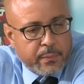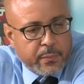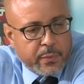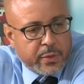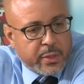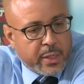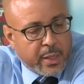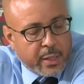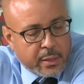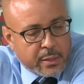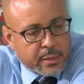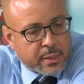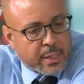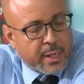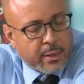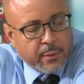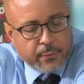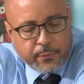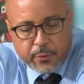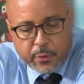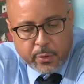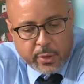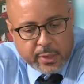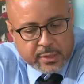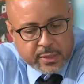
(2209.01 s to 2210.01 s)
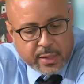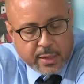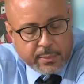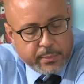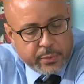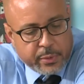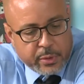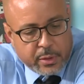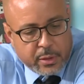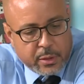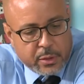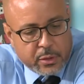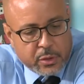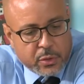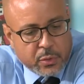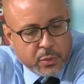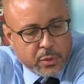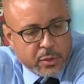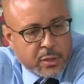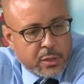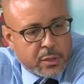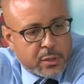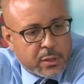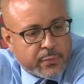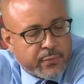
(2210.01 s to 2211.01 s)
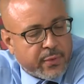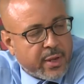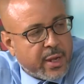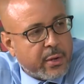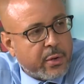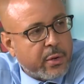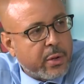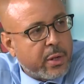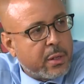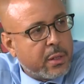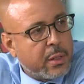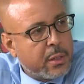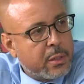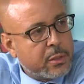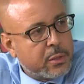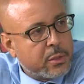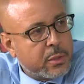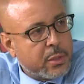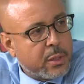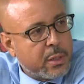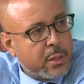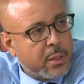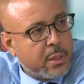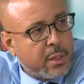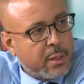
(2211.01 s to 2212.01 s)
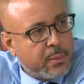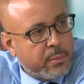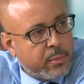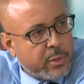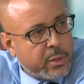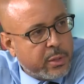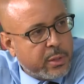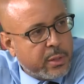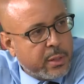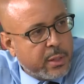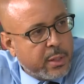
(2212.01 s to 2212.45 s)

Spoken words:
things like, for example, the shortage of agricultural labor